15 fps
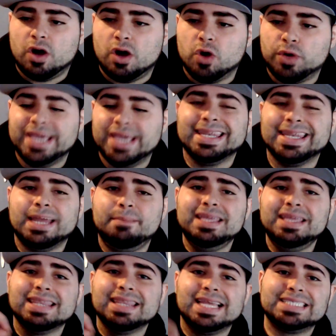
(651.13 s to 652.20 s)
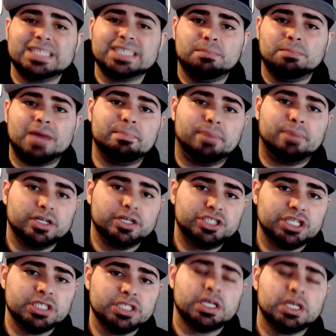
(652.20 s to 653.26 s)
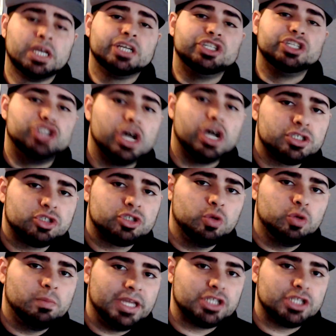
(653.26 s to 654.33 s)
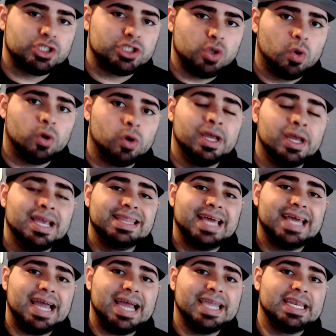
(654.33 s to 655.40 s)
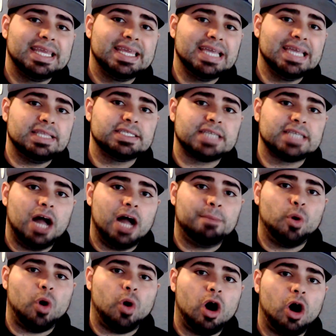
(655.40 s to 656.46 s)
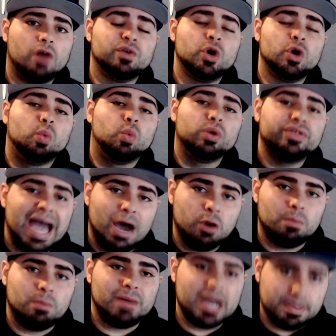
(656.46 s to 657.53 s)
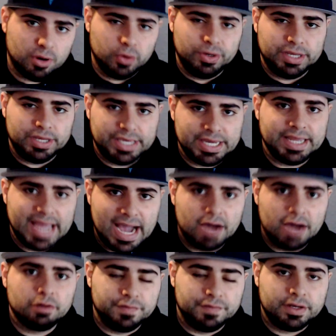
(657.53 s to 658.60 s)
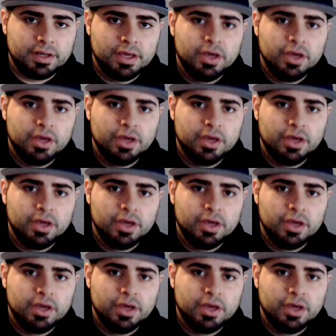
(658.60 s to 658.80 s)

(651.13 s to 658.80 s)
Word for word: okay, let me lessen my punches just to make sure that I can get this combo off without my opponent getting out of it.